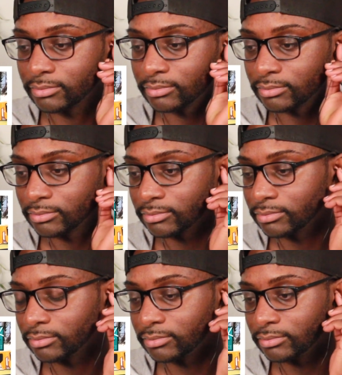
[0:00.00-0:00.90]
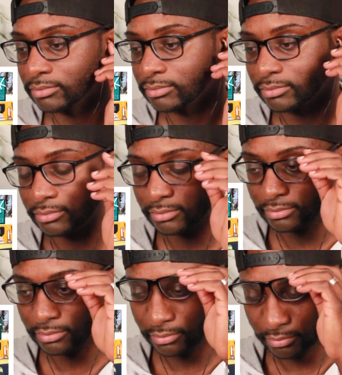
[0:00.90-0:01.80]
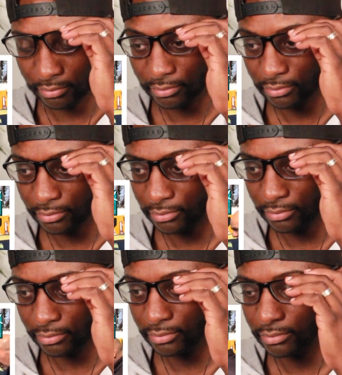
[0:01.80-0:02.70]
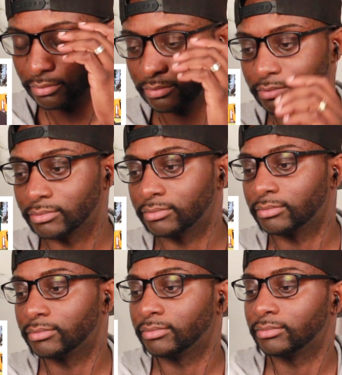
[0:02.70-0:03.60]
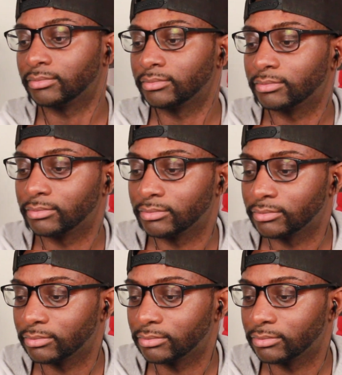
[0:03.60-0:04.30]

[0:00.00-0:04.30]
[no speech]